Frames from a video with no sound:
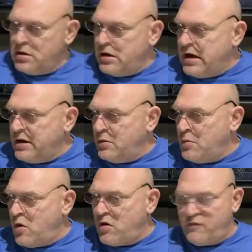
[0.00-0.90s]
and a
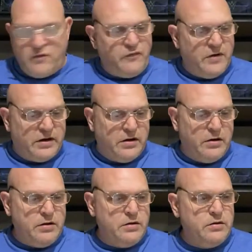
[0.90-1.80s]
Marvel
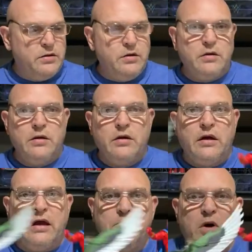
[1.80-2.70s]
figure.
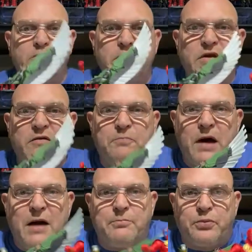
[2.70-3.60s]
And both of these
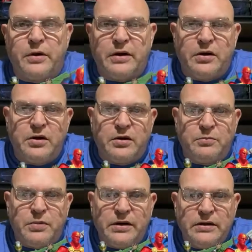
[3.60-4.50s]
pop pretty
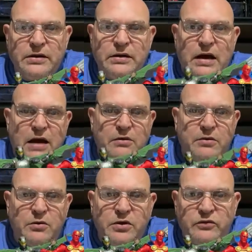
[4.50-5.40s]
good, but I don't
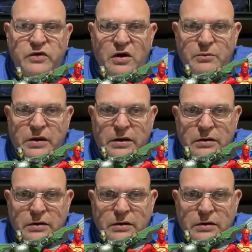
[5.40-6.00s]
know. You tell me.